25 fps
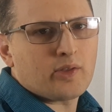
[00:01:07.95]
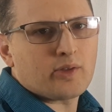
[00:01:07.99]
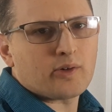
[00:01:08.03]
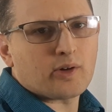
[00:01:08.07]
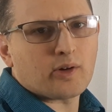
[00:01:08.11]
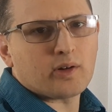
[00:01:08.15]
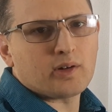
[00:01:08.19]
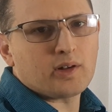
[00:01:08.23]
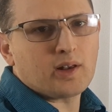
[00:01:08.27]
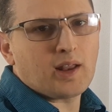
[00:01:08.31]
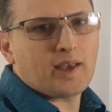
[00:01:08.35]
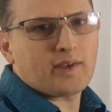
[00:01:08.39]

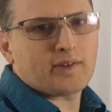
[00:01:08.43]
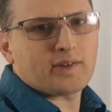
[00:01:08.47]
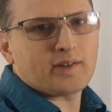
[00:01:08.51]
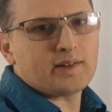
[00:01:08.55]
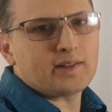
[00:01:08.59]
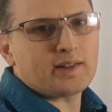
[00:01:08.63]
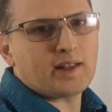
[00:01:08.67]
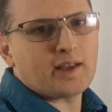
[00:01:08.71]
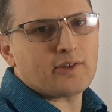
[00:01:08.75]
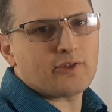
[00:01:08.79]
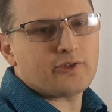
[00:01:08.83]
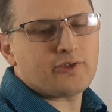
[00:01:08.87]
There are less
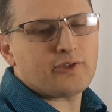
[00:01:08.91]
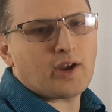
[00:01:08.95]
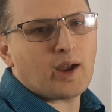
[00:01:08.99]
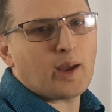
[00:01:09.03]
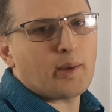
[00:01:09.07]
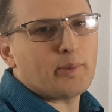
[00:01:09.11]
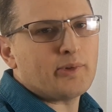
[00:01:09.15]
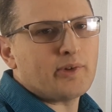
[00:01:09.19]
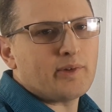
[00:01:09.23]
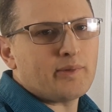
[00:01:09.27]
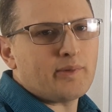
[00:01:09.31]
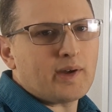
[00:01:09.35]
and less
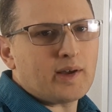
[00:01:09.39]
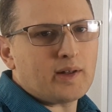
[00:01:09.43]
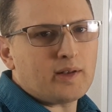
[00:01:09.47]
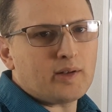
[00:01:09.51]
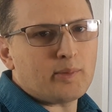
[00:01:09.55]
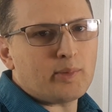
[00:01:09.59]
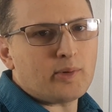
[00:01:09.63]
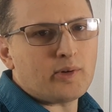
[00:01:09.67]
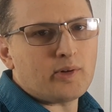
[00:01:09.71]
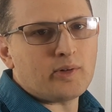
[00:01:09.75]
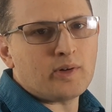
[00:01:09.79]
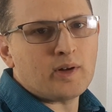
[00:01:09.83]
jobs
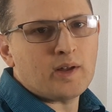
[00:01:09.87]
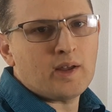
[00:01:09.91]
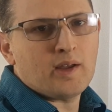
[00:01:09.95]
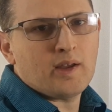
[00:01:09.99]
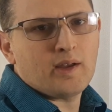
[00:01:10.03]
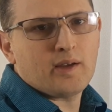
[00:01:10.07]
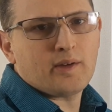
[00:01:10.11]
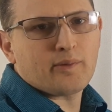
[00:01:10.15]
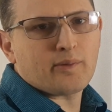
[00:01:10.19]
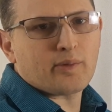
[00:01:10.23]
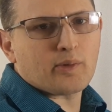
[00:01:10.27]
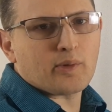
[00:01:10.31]
available
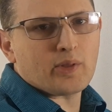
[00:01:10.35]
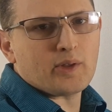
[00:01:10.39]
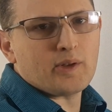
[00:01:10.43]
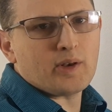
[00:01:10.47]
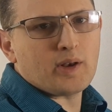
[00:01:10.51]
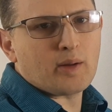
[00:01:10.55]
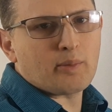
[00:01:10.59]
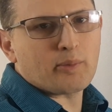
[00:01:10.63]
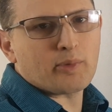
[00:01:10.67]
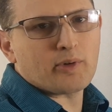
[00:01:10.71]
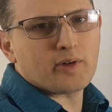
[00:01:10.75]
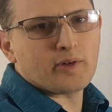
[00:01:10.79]
for the
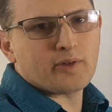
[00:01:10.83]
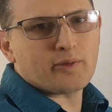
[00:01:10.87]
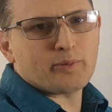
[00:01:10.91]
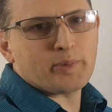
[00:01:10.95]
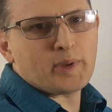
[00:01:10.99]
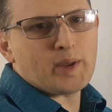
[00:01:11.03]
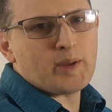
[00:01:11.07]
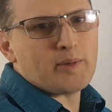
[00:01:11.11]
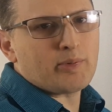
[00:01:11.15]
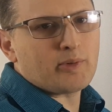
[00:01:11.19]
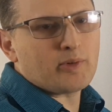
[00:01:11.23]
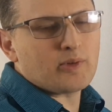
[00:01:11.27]
number of
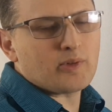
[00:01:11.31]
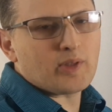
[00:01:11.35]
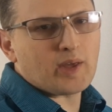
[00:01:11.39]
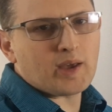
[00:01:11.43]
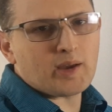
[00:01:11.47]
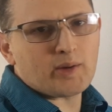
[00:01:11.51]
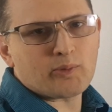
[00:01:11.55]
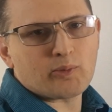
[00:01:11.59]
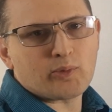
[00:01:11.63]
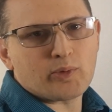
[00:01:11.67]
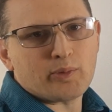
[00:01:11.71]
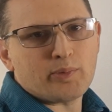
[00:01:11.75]
people
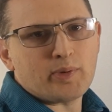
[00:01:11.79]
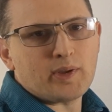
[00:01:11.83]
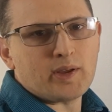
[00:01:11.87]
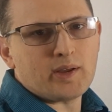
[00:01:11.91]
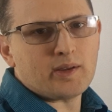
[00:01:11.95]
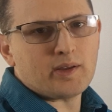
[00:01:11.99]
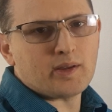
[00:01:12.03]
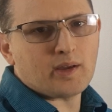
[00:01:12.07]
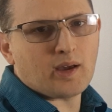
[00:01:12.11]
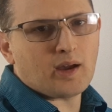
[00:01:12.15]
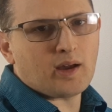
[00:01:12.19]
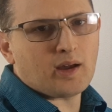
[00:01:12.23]
that would
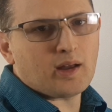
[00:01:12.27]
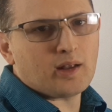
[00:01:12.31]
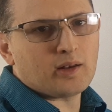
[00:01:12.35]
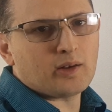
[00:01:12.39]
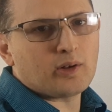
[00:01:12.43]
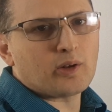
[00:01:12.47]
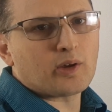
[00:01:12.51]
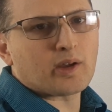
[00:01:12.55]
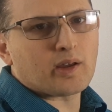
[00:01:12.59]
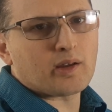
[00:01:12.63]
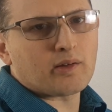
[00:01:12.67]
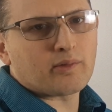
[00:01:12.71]
be
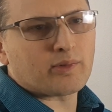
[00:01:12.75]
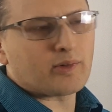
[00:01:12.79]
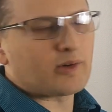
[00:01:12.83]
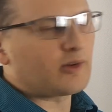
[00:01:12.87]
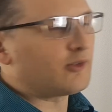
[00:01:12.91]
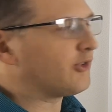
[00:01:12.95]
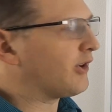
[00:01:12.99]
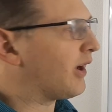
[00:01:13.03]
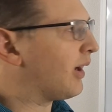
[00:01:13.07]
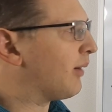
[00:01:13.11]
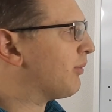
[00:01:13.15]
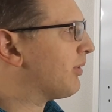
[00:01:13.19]
looking for
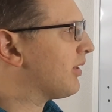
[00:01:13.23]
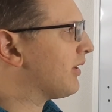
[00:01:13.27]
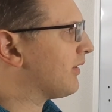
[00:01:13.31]
a job.